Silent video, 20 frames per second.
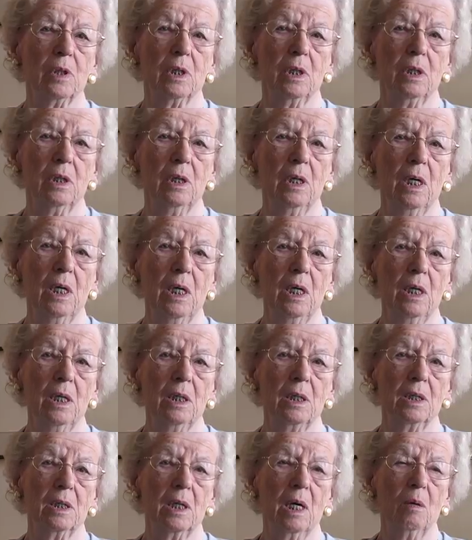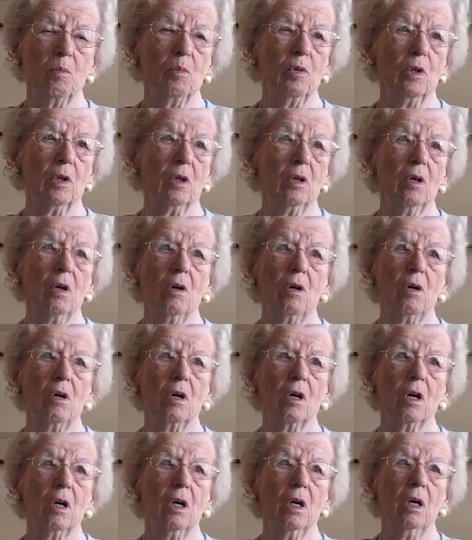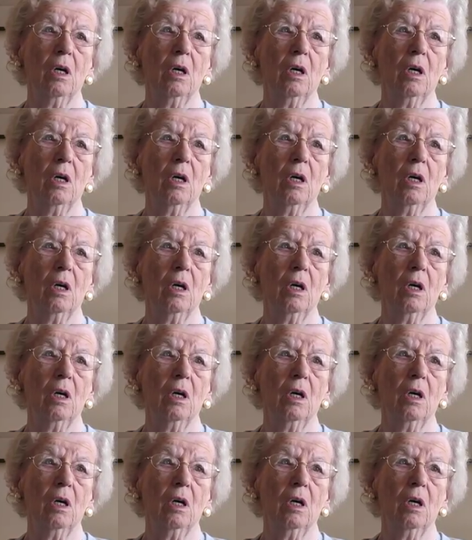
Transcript: a separate corps